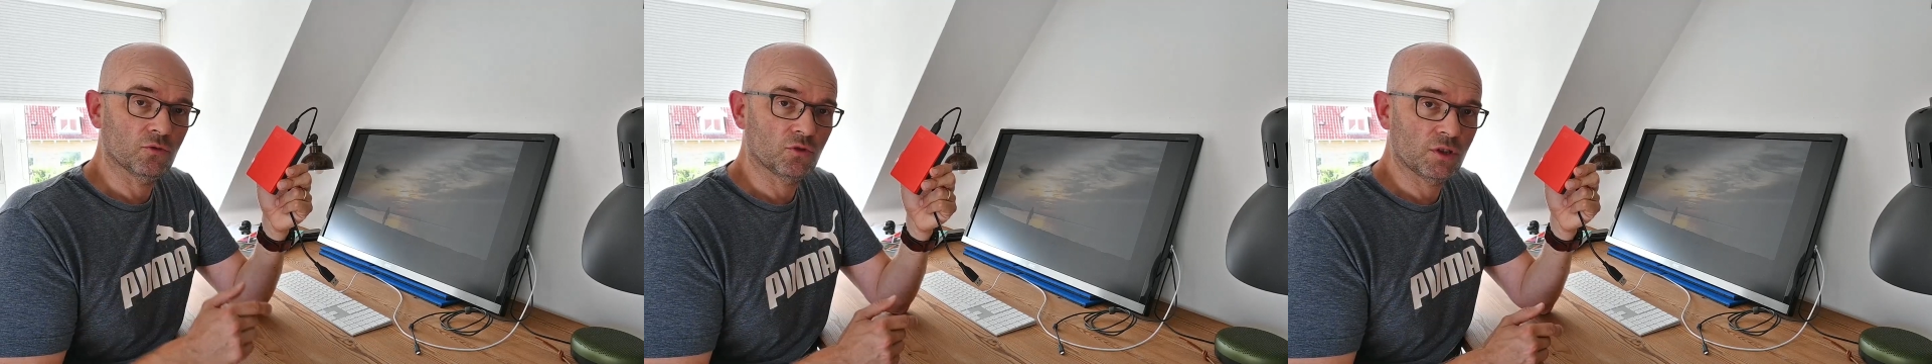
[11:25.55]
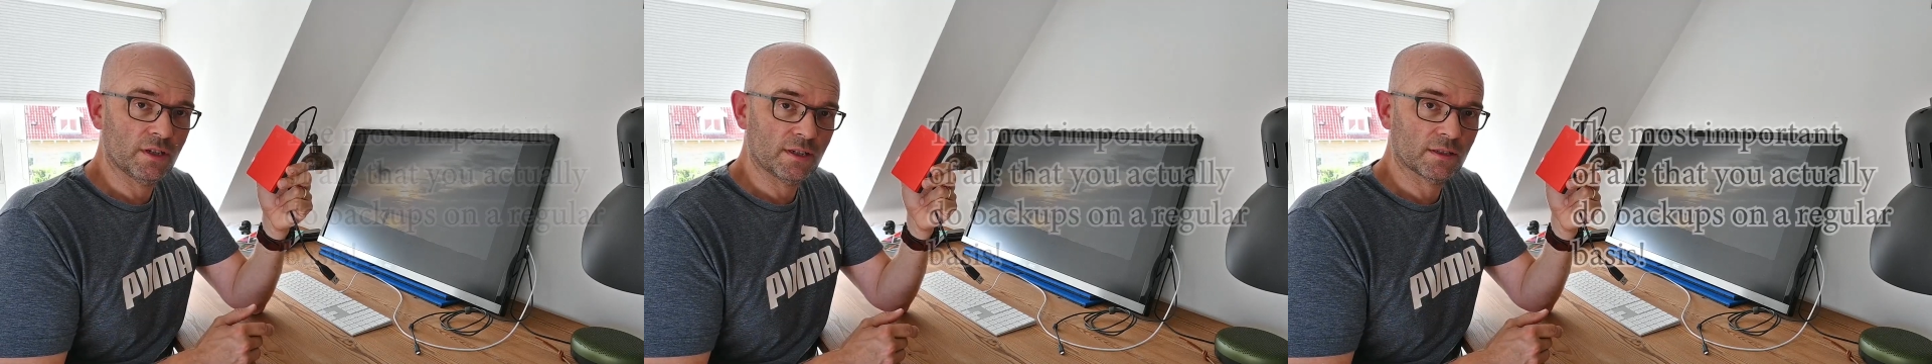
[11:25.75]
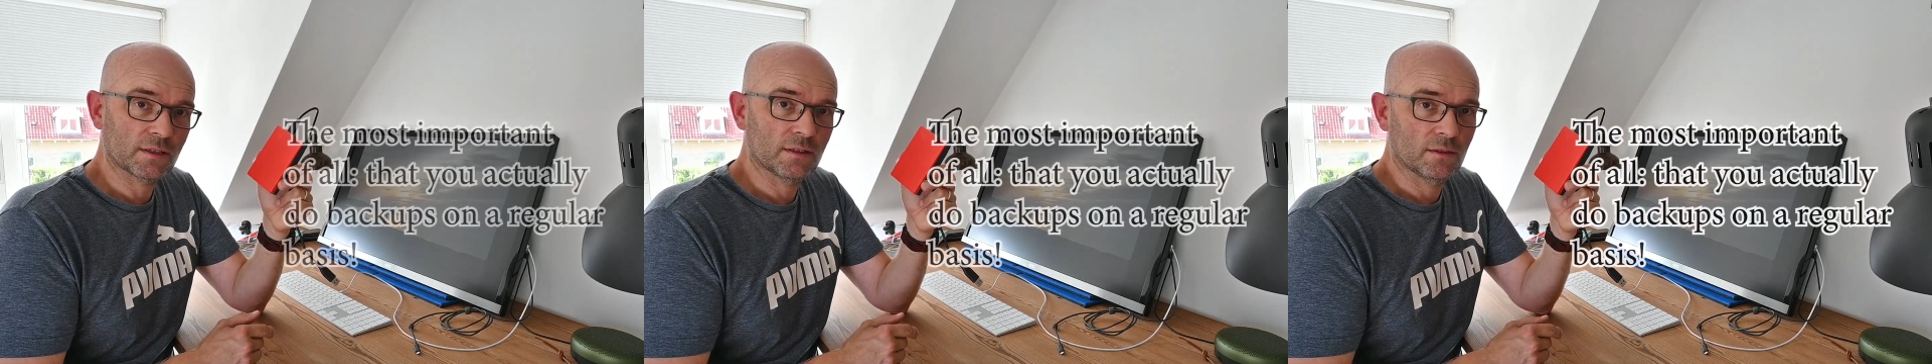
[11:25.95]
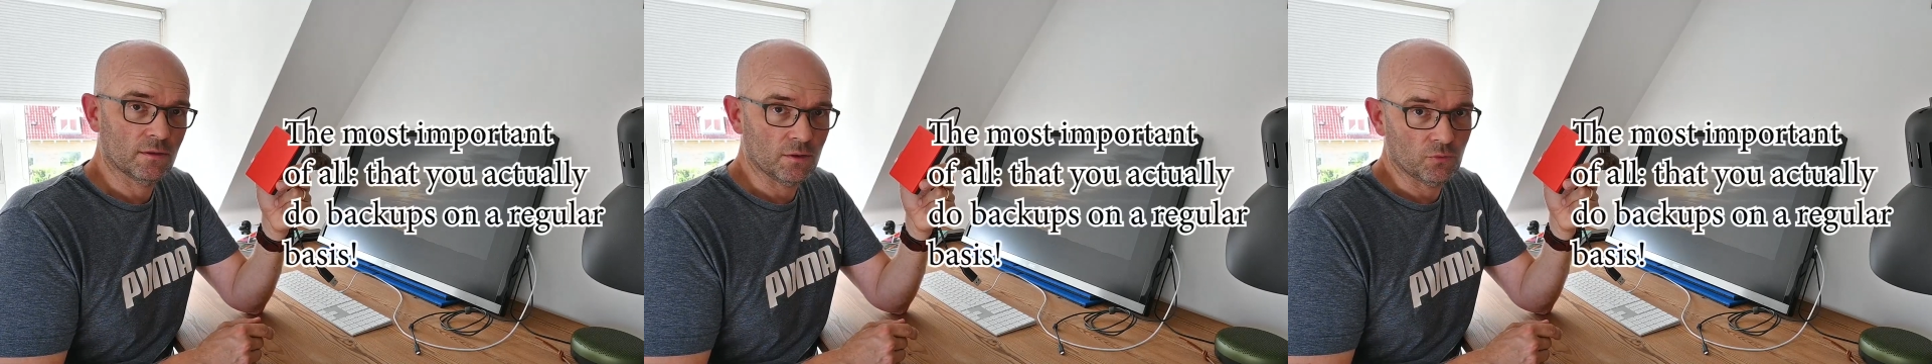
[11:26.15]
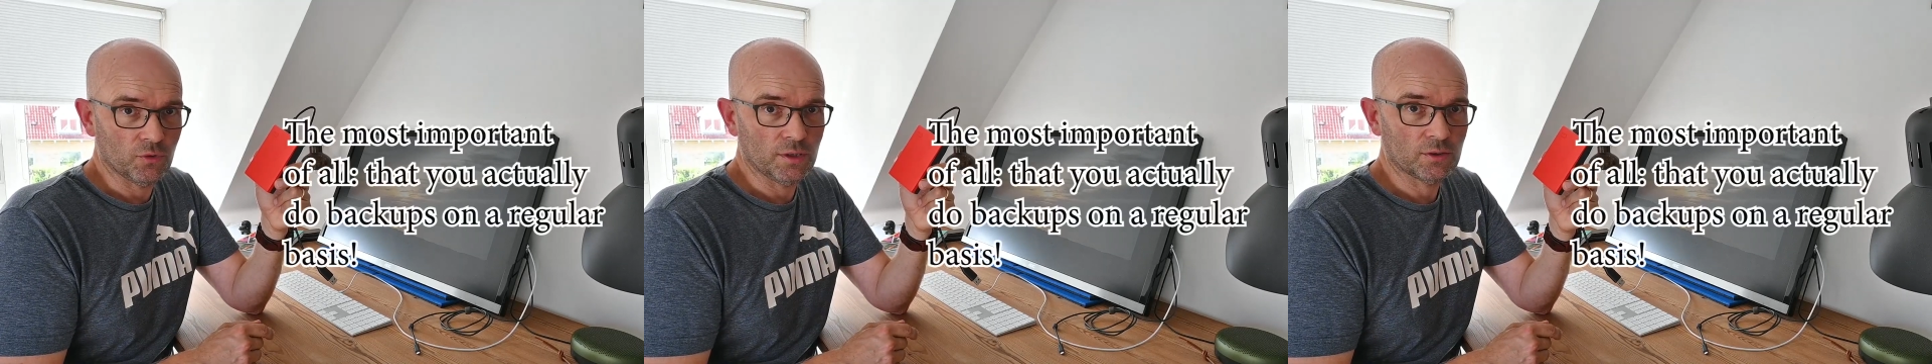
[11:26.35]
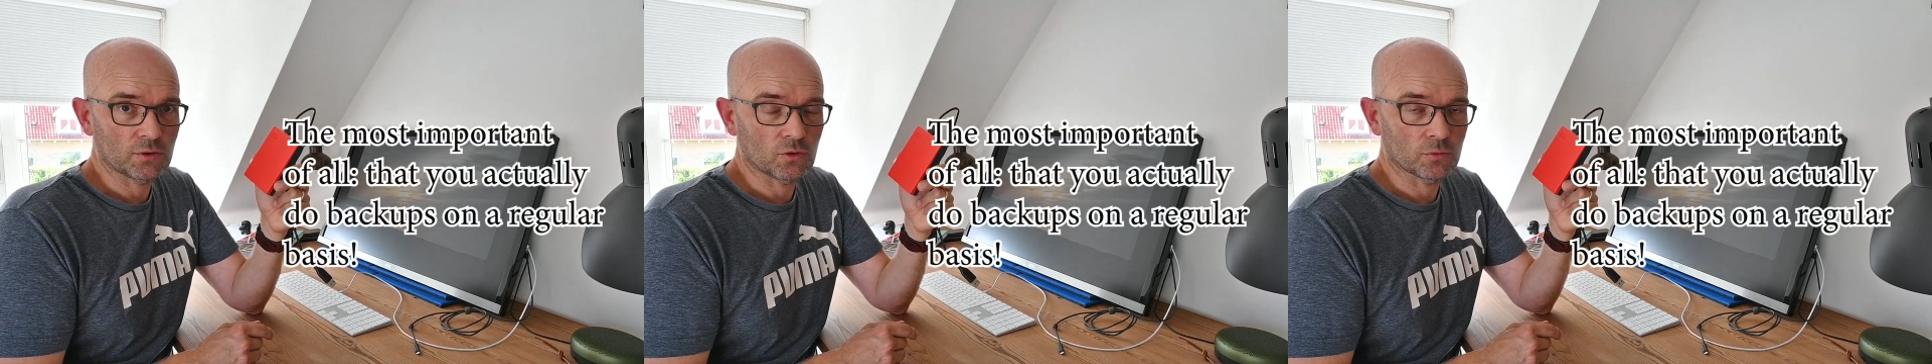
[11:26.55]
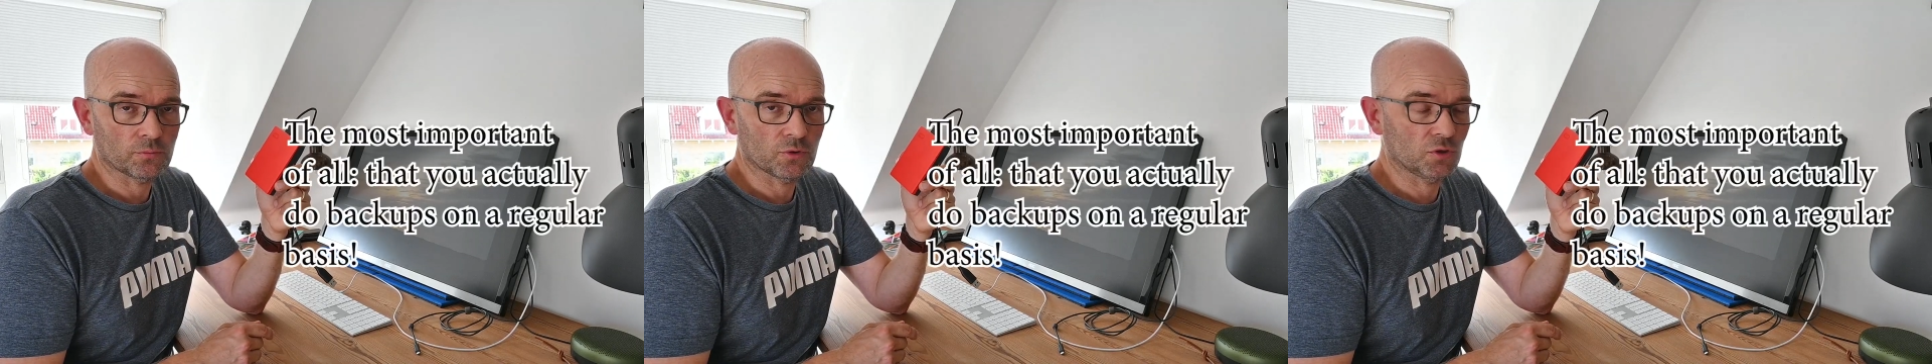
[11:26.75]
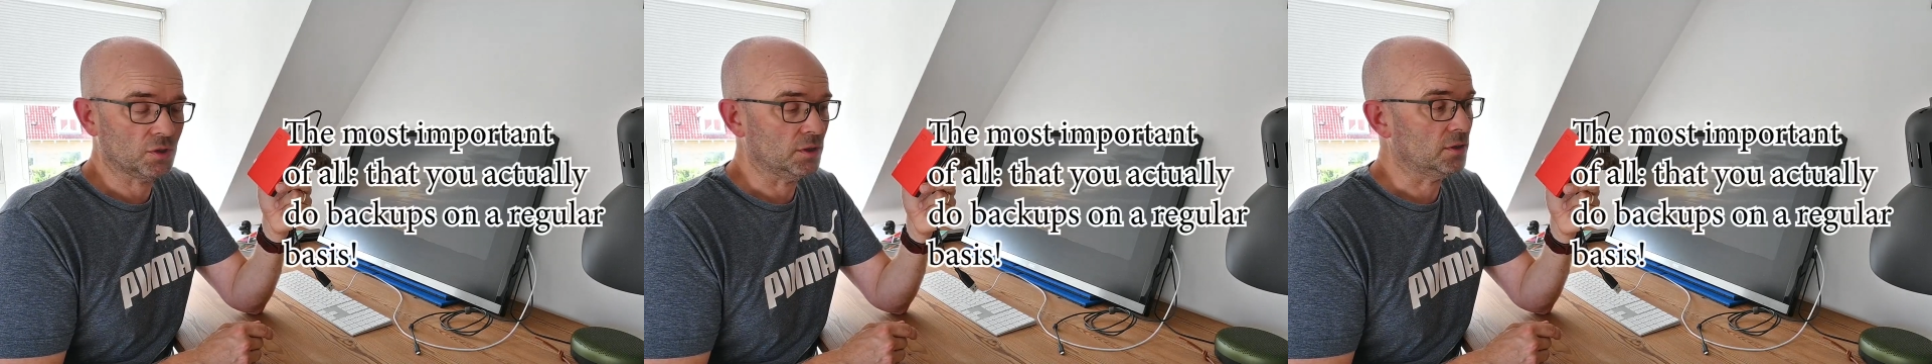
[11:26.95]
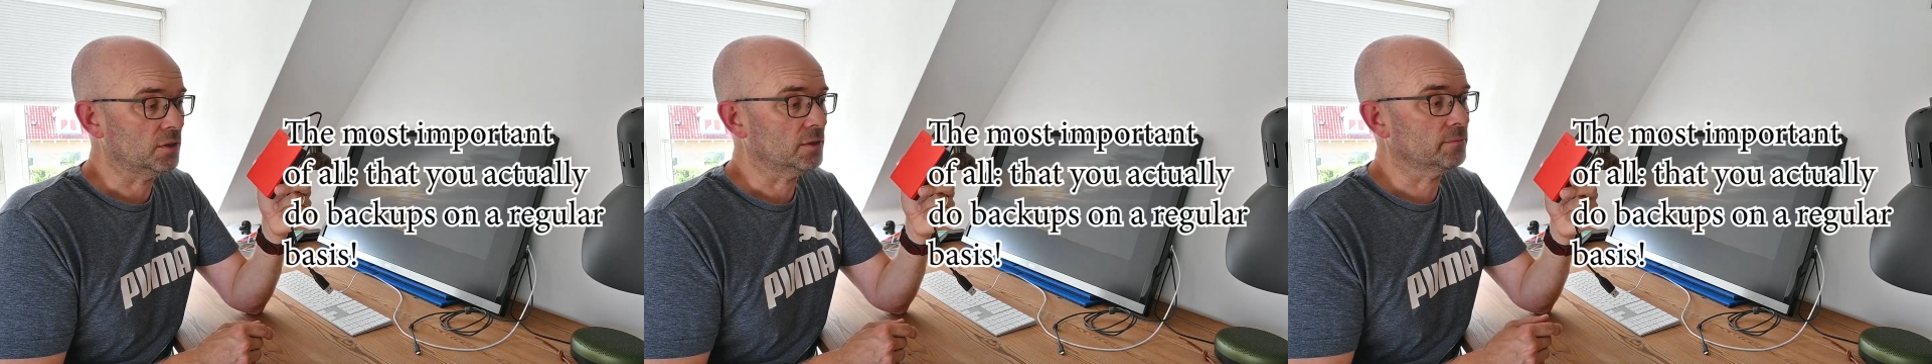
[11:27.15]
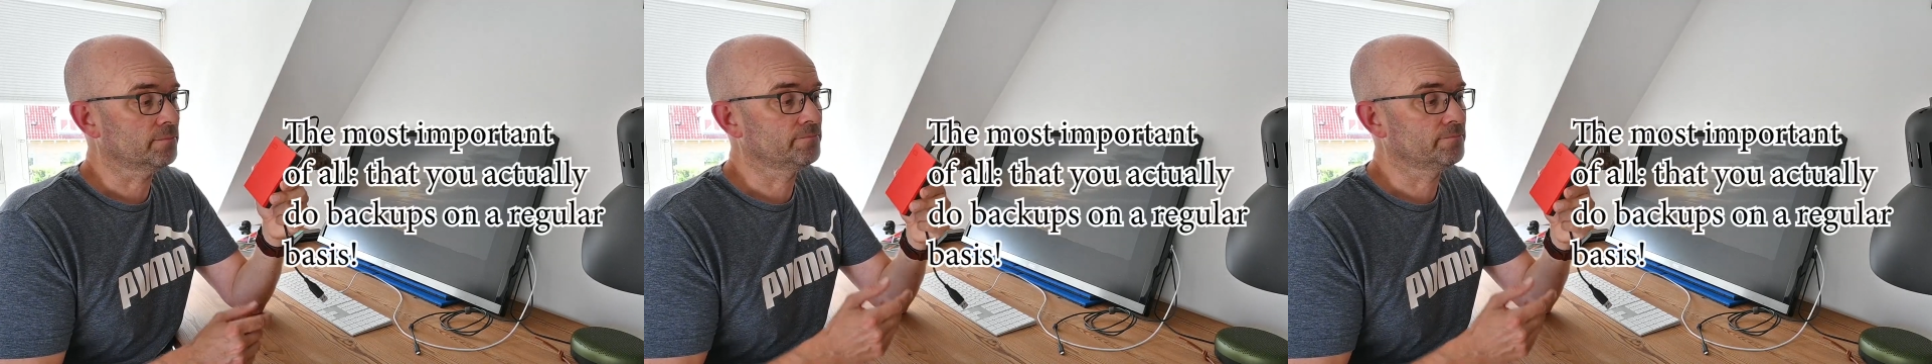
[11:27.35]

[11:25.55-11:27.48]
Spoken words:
test the restore procedure.